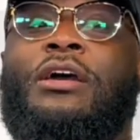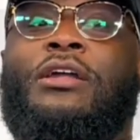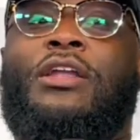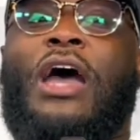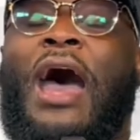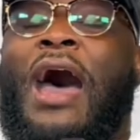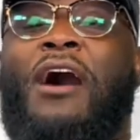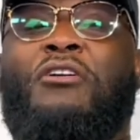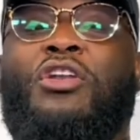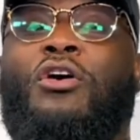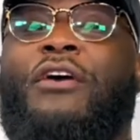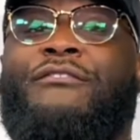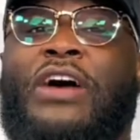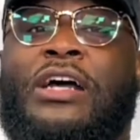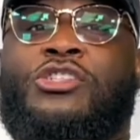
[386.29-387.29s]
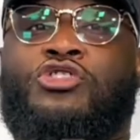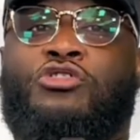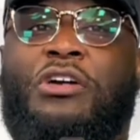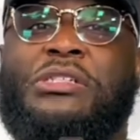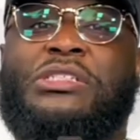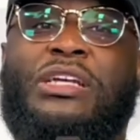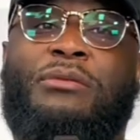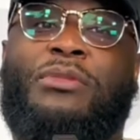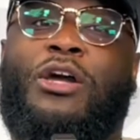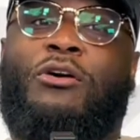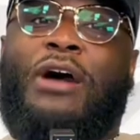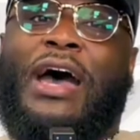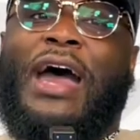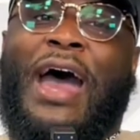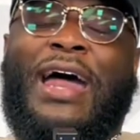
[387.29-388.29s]
that I don't know if I trust him, though.
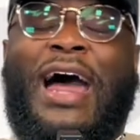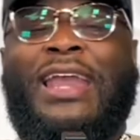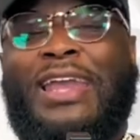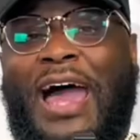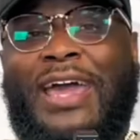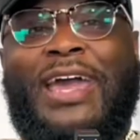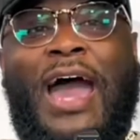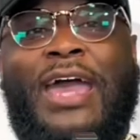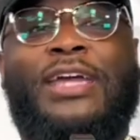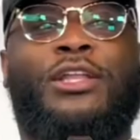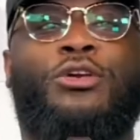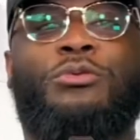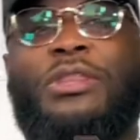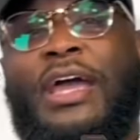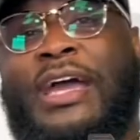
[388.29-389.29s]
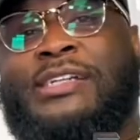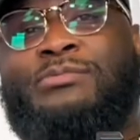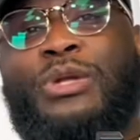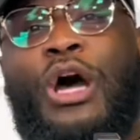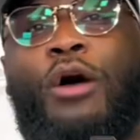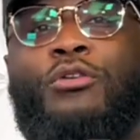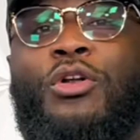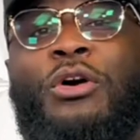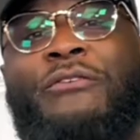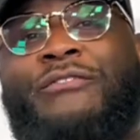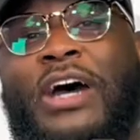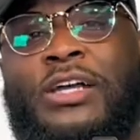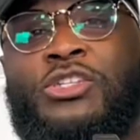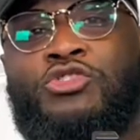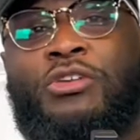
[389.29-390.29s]
I like how he do things, but I don't know if
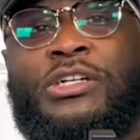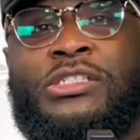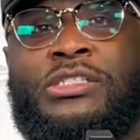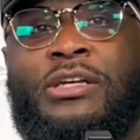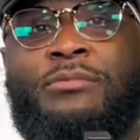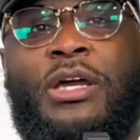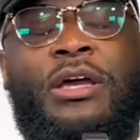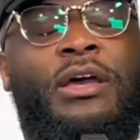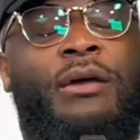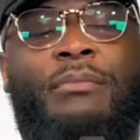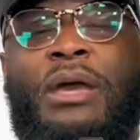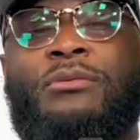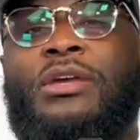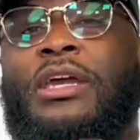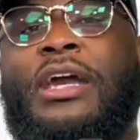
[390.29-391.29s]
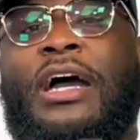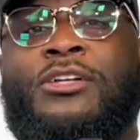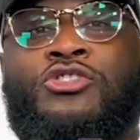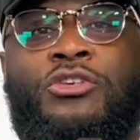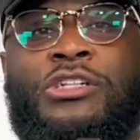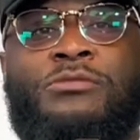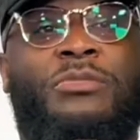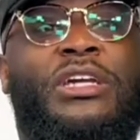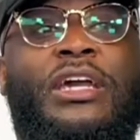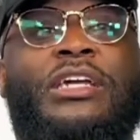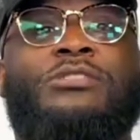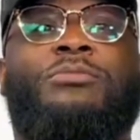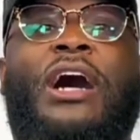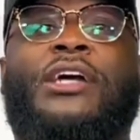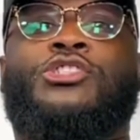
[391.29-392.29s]
I trust him. Maybe you ain't got to trust me. It's
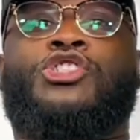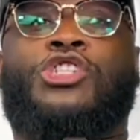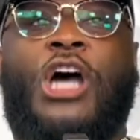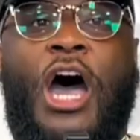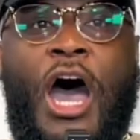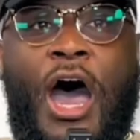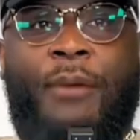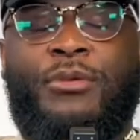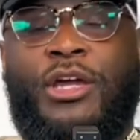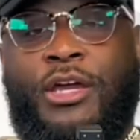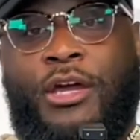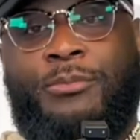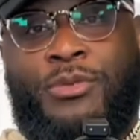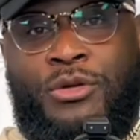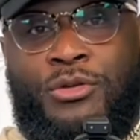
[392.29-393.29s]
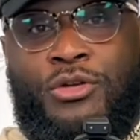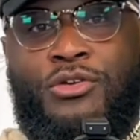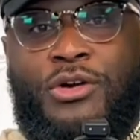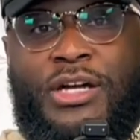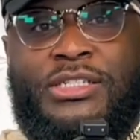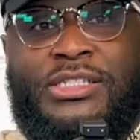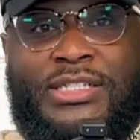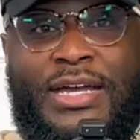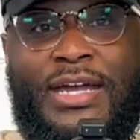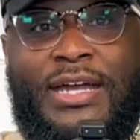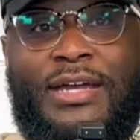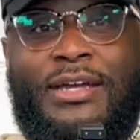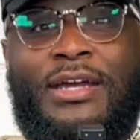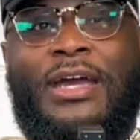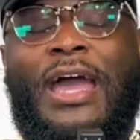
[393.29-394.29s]
my job to help you. Do you understand?
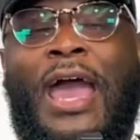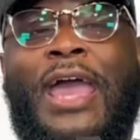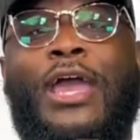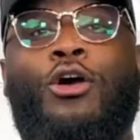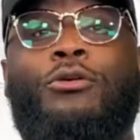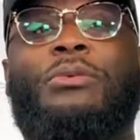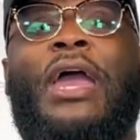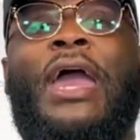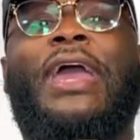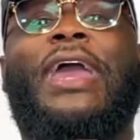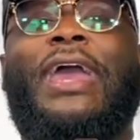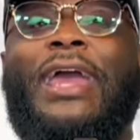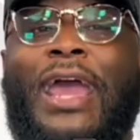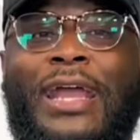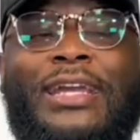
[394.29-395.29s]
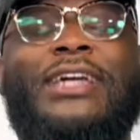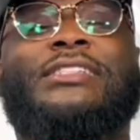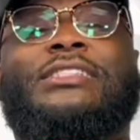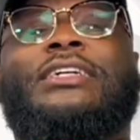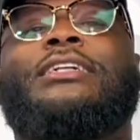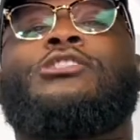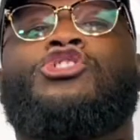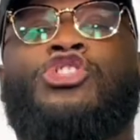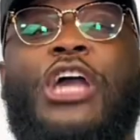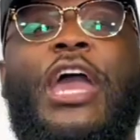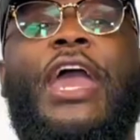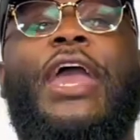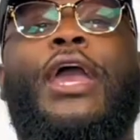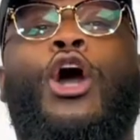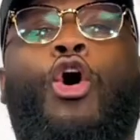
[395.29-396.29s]
Listen,
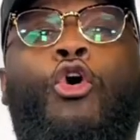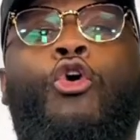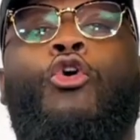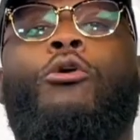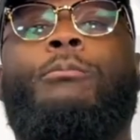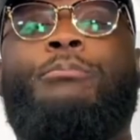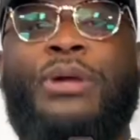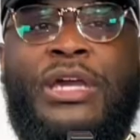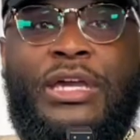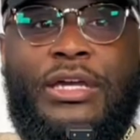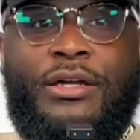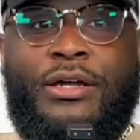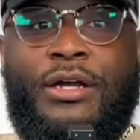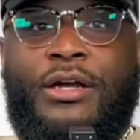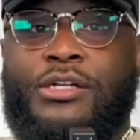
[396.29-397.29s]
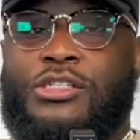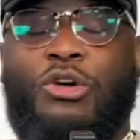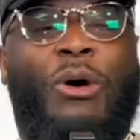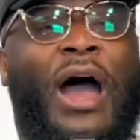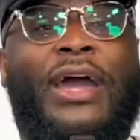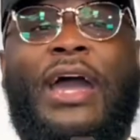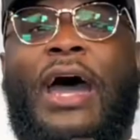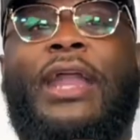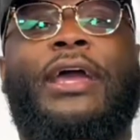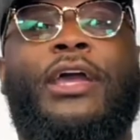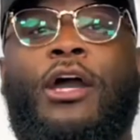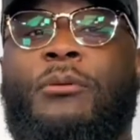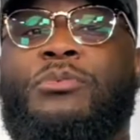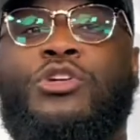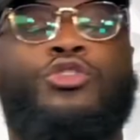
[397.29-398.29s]
J-O-B. So I got to
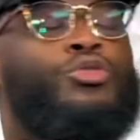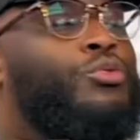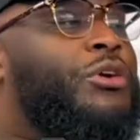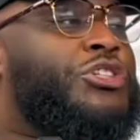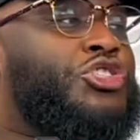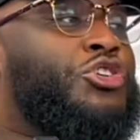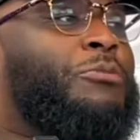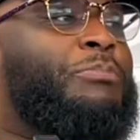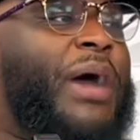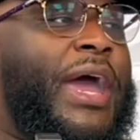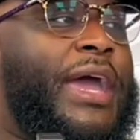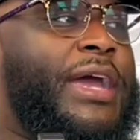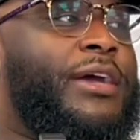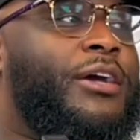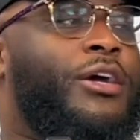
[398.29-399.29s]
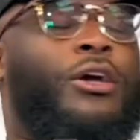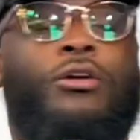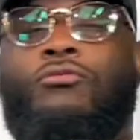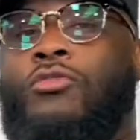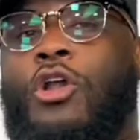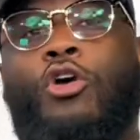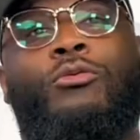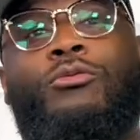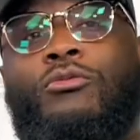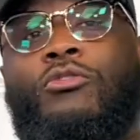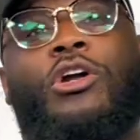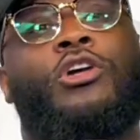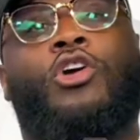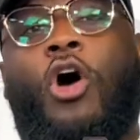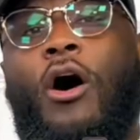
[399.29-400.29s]
help you once you pay, no,
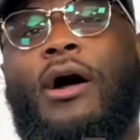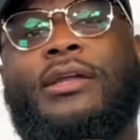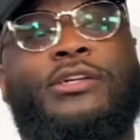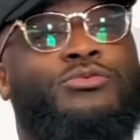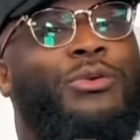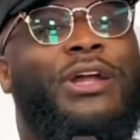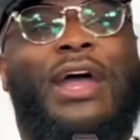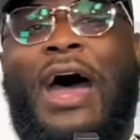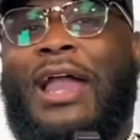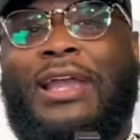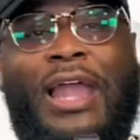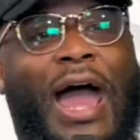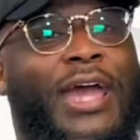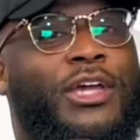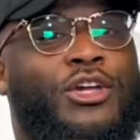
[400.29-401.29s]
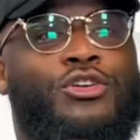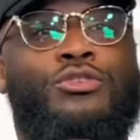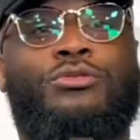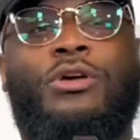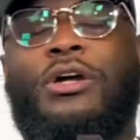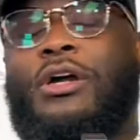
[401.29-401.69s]
regardless whether I like you